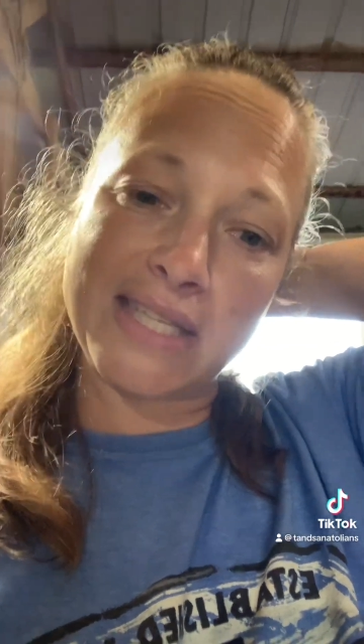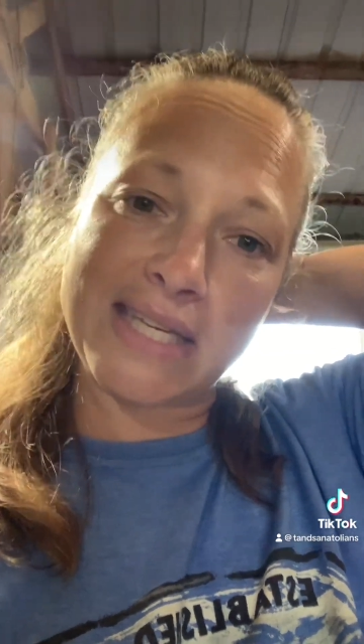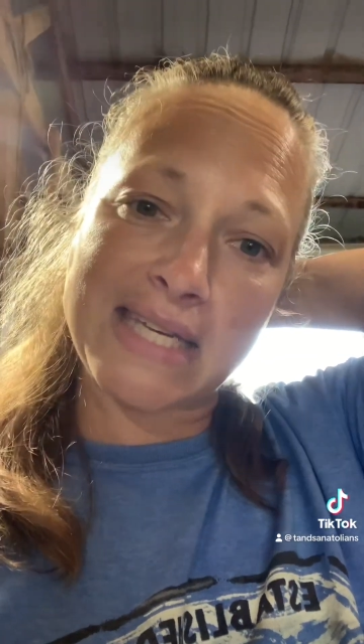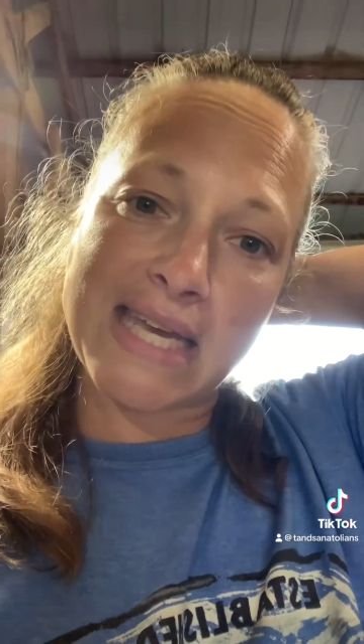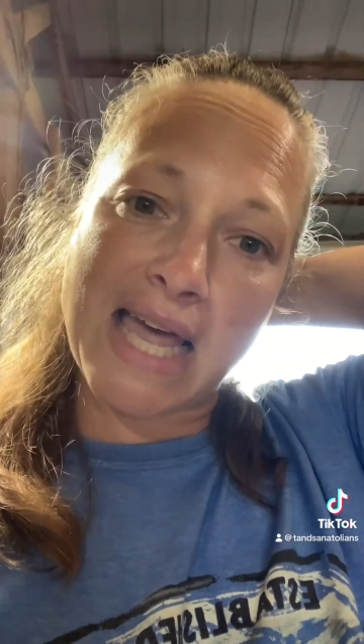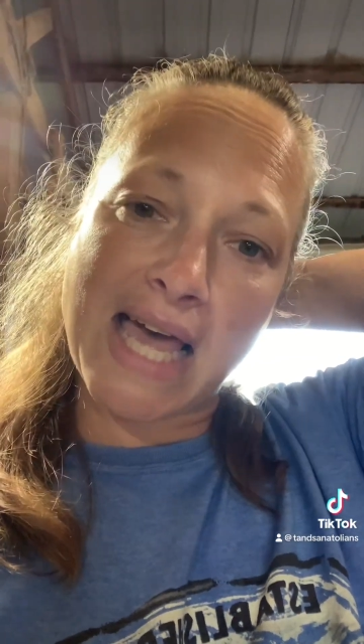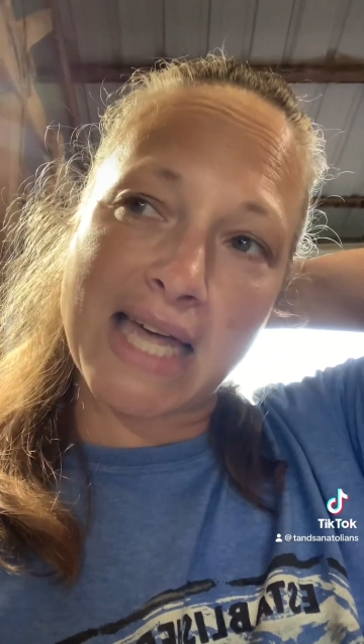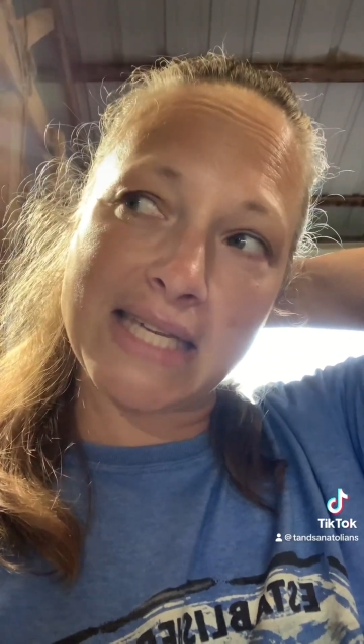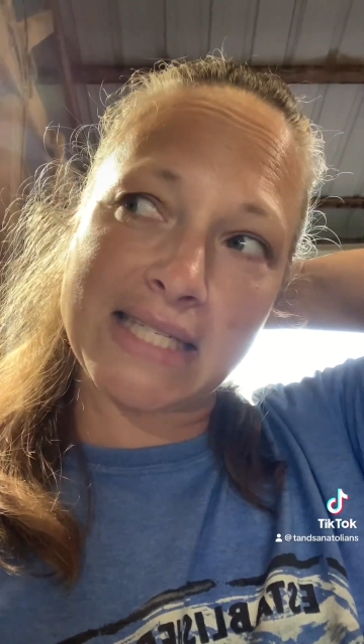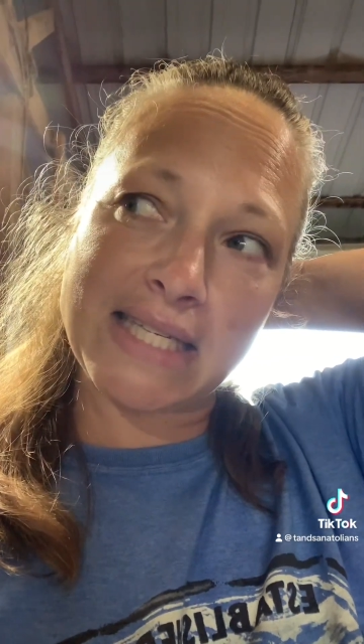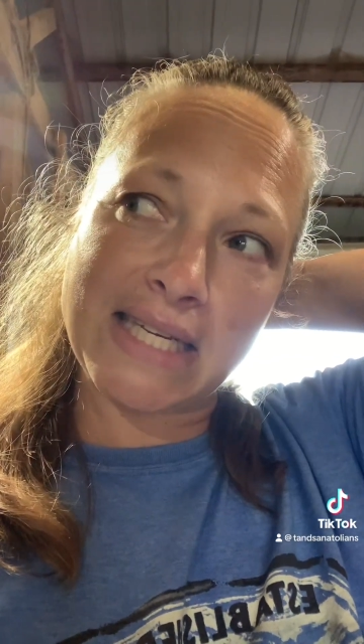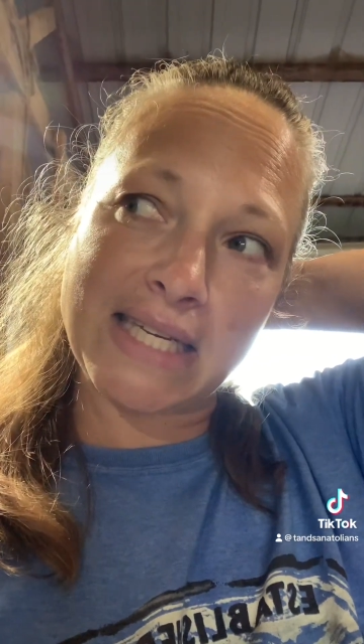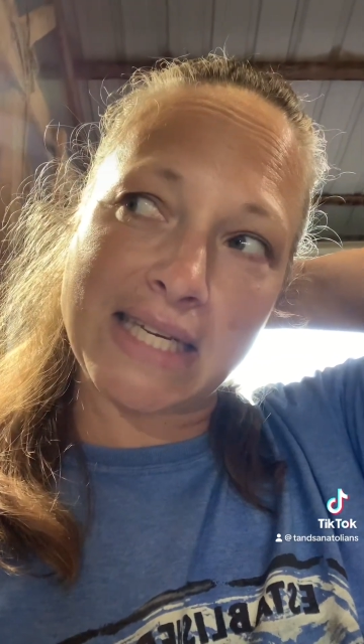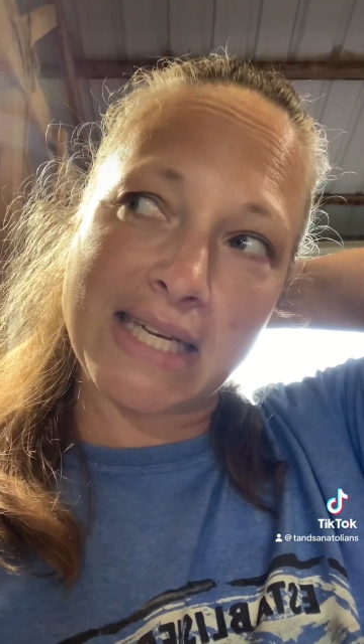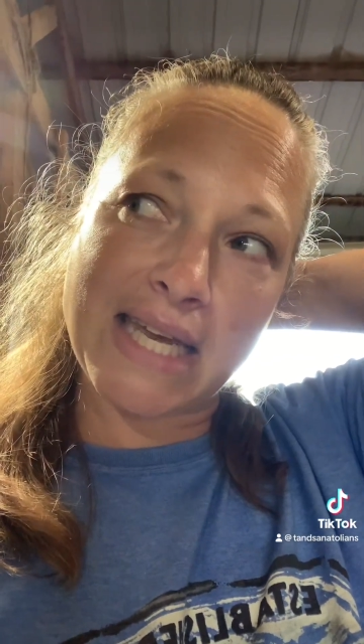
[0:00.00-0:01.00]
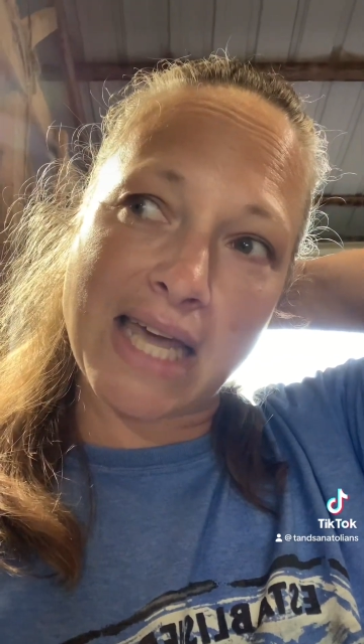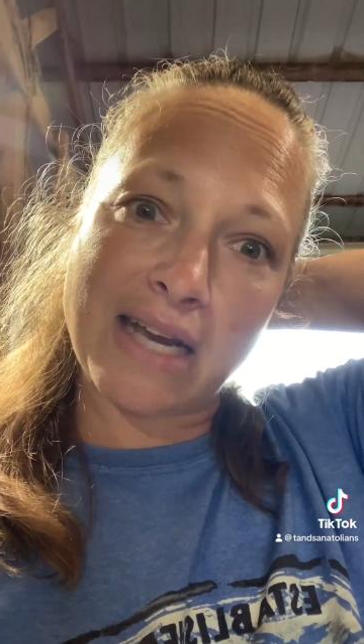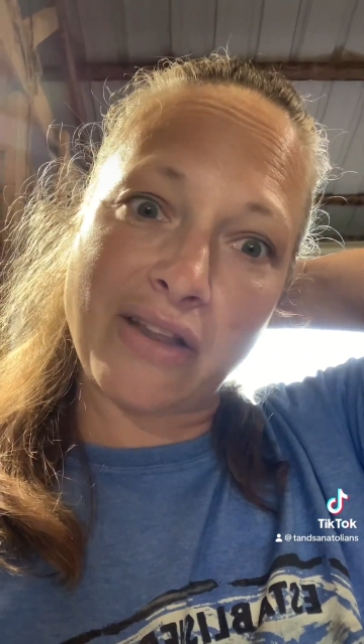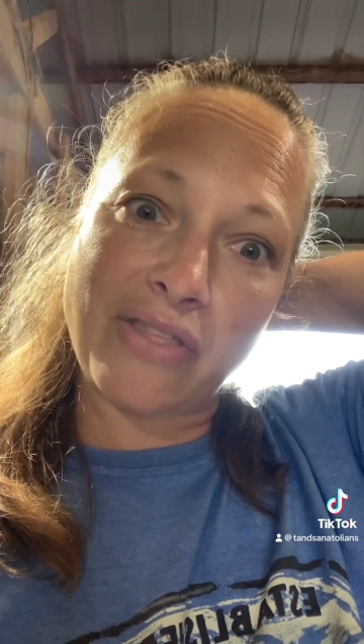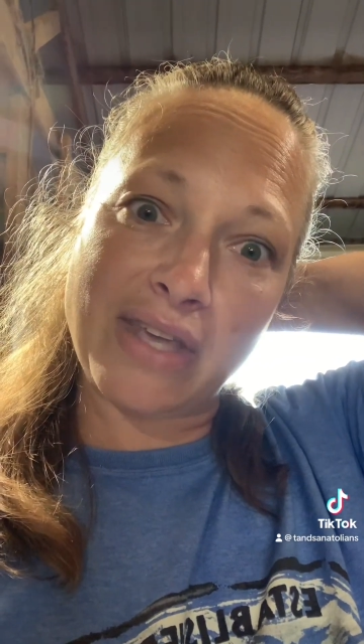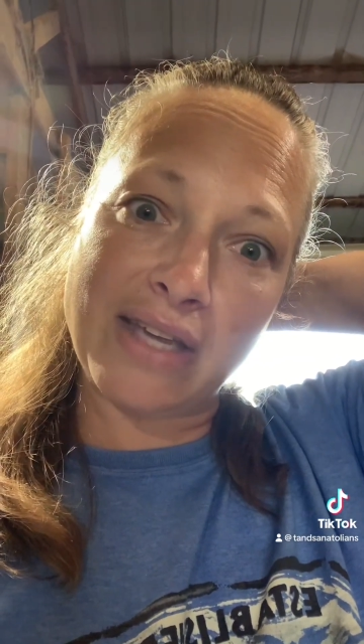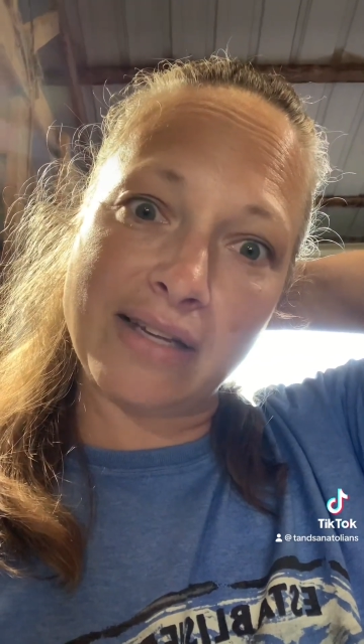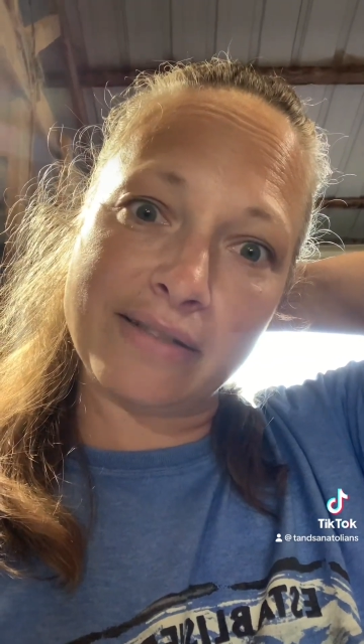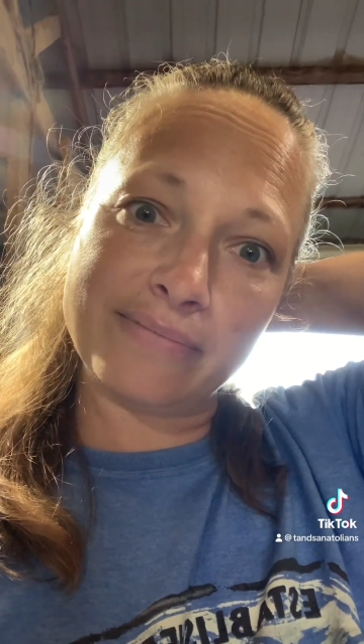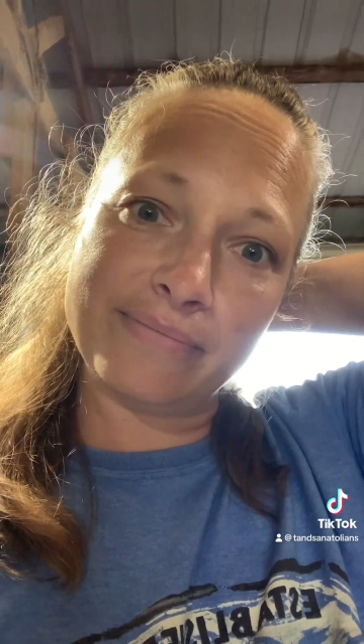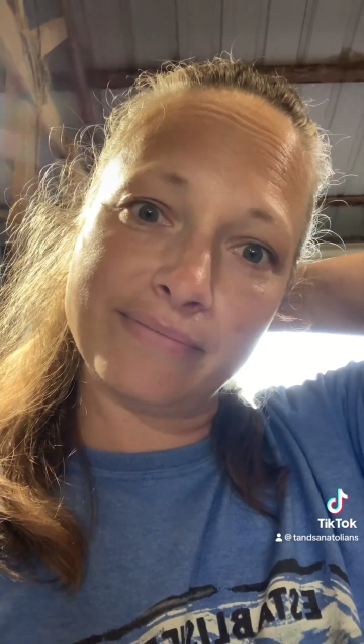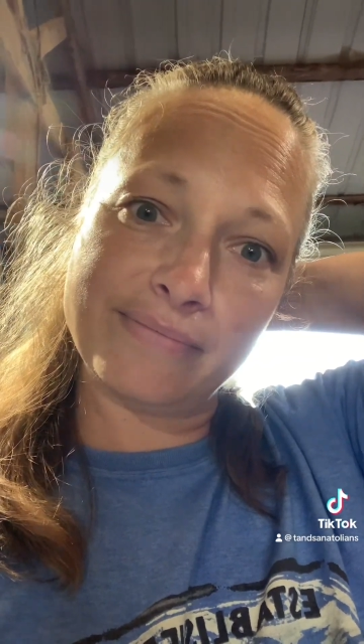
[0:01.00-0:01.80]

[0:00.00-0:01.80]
Not a thing.